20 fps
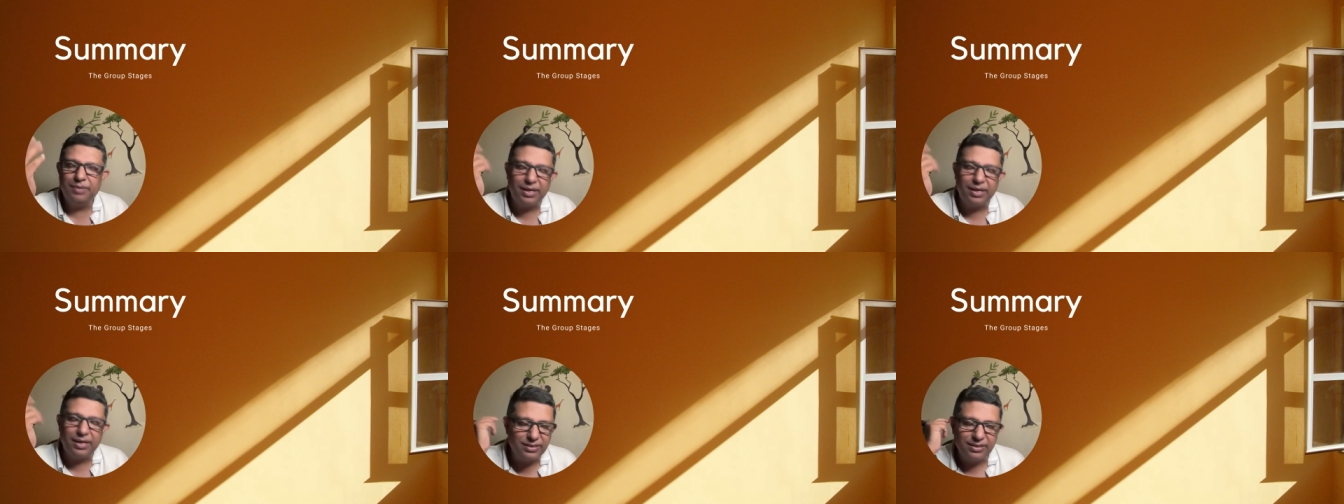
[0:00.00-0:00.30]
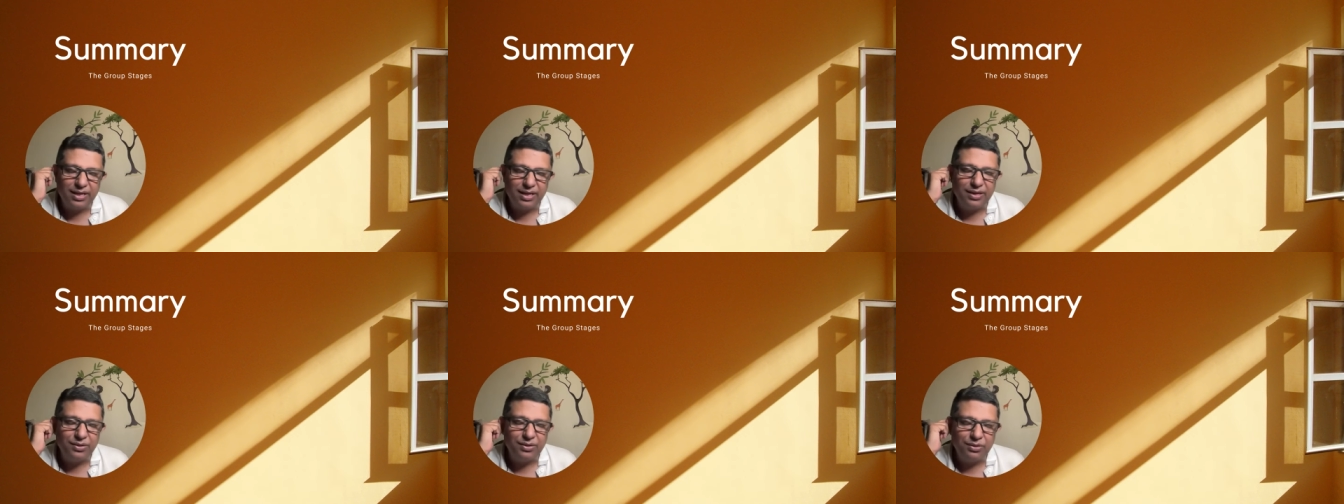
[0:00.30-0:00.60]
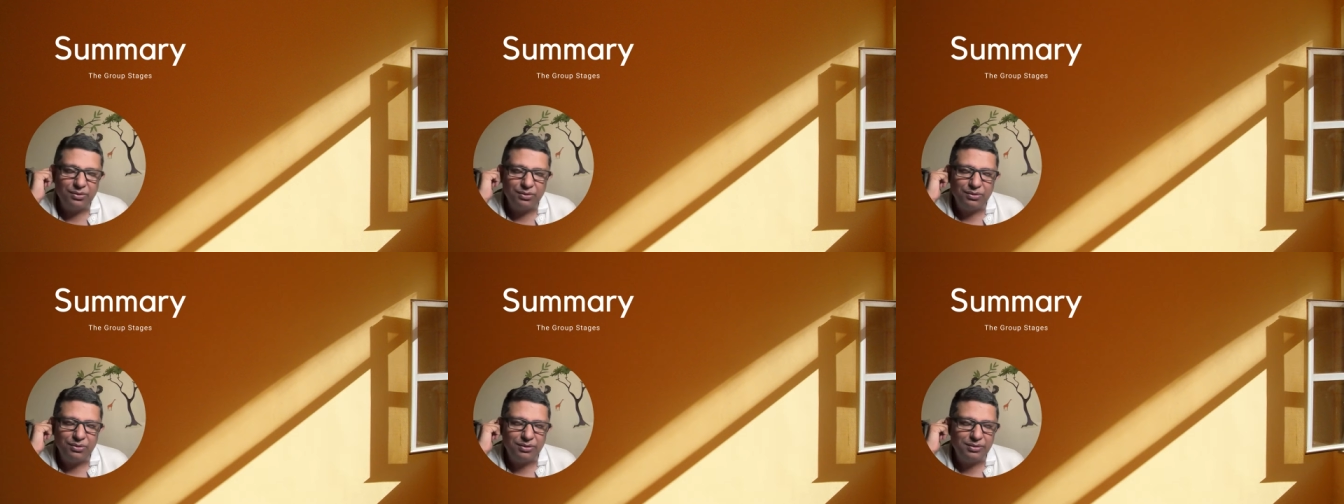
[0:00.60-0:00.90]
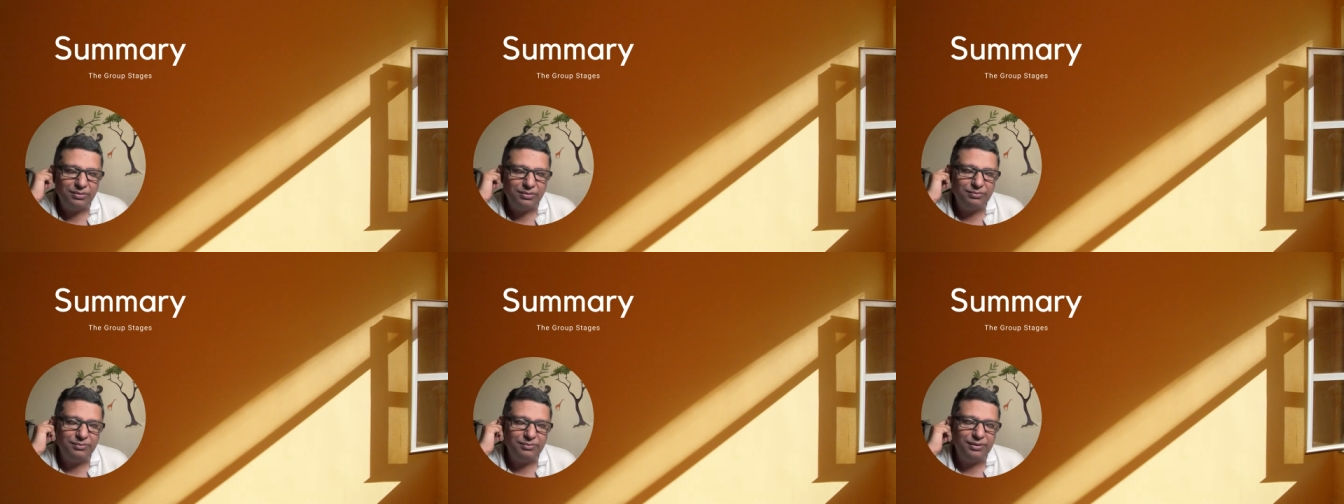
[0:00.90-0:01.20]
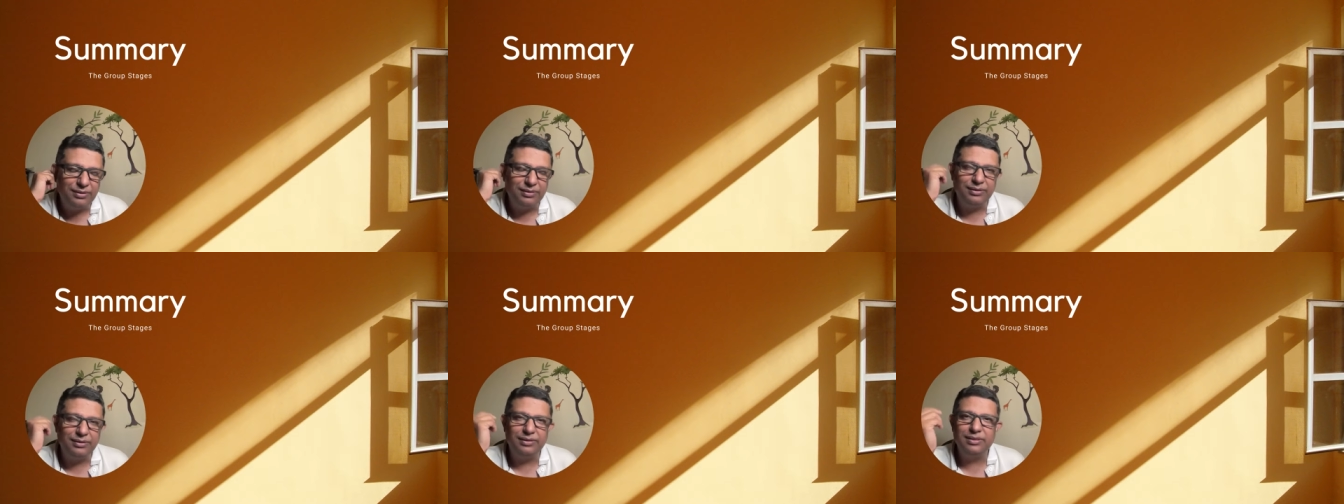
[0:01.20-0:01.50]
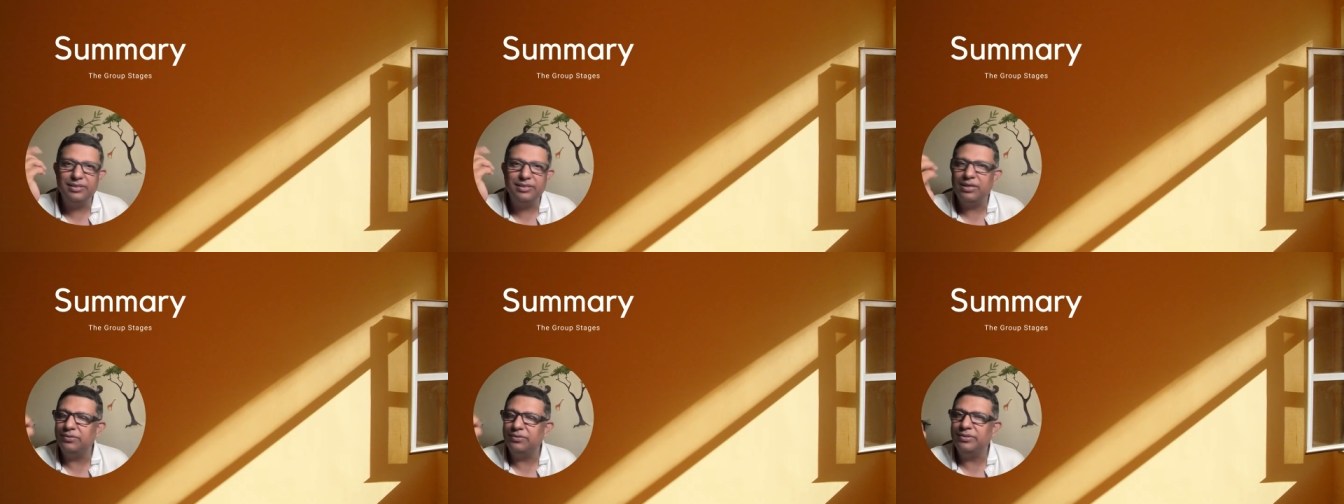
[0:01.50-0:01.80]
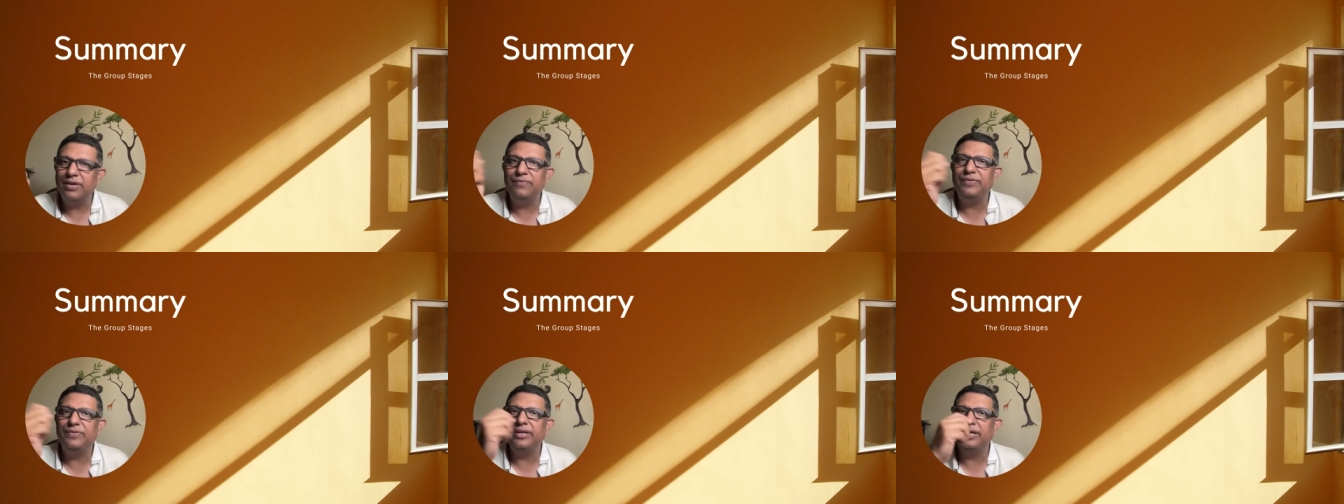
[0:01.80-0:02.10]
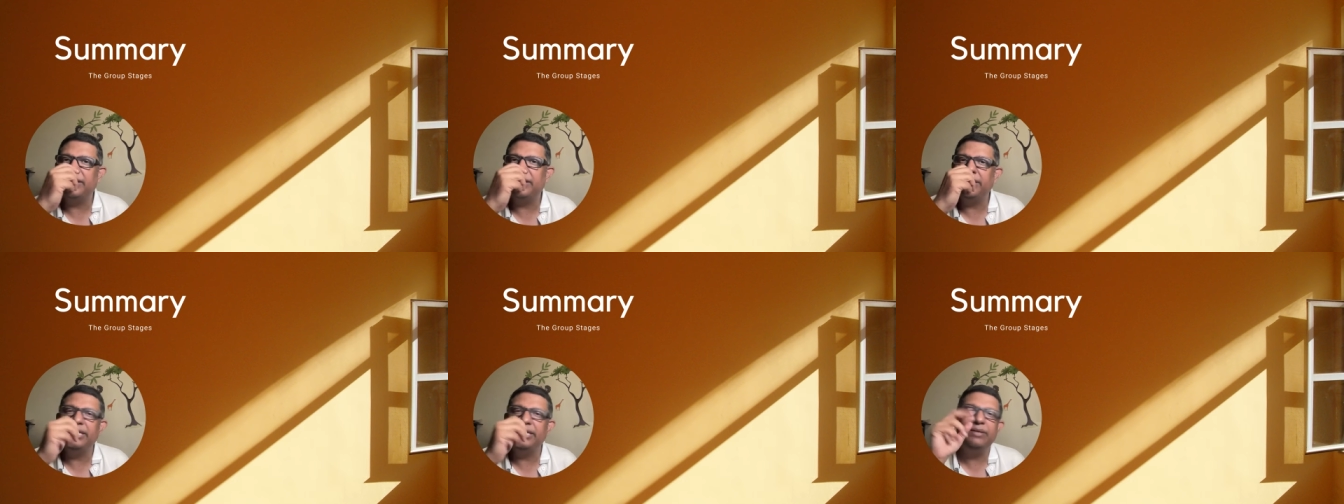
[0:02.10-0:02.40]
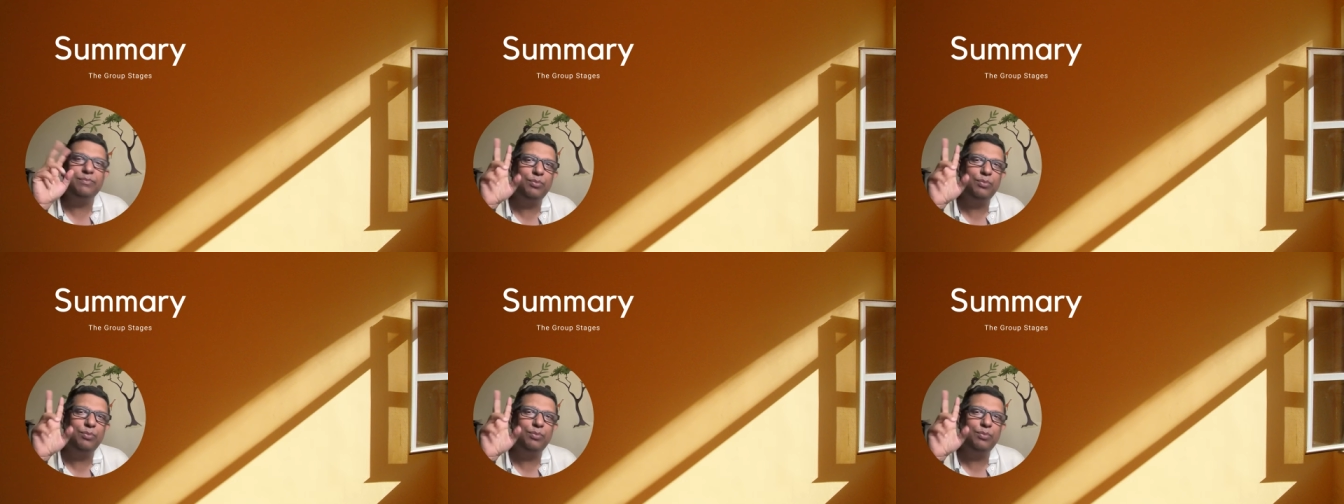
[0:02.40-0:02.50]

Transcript: Pakistan or uh, South Africa,